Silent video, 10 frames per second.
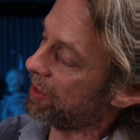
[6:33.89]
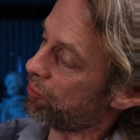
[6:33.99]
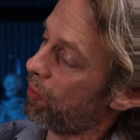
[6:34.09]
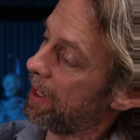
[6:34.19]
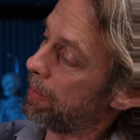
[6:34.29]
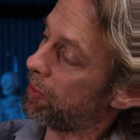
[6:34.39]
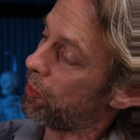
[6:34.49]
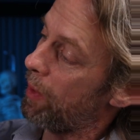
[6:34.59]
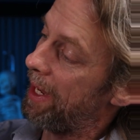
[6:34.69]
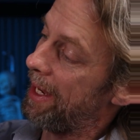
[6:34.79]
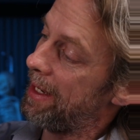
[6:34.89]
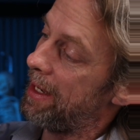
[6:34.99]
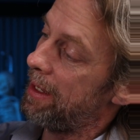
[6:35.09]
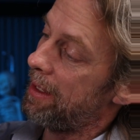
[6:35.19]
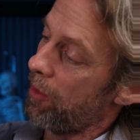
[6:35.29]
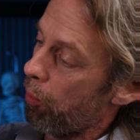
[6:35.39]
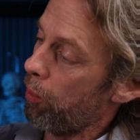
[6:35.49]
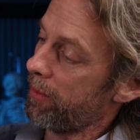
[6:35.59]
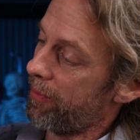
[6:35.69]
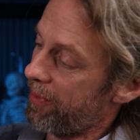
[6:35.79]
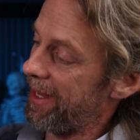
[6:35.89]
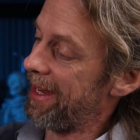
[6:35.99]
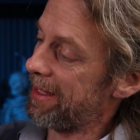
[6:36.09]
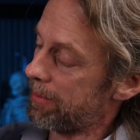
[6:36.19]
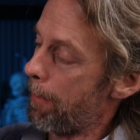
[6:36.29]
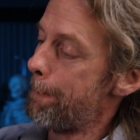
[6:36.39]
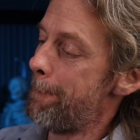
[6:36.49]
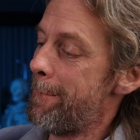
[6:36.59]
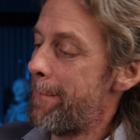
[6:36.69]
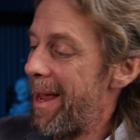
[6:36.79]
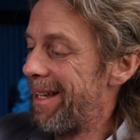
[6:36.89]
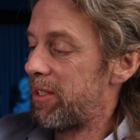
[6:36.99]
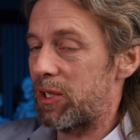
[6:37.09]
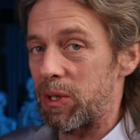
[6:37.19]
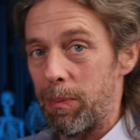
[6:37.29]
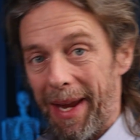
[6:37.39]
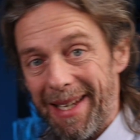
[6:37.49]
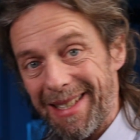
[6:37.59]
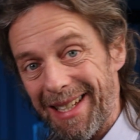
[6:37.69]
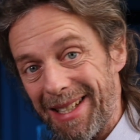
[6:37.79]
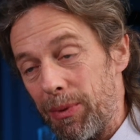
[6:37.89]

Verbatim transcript: is right between all of these major spaces,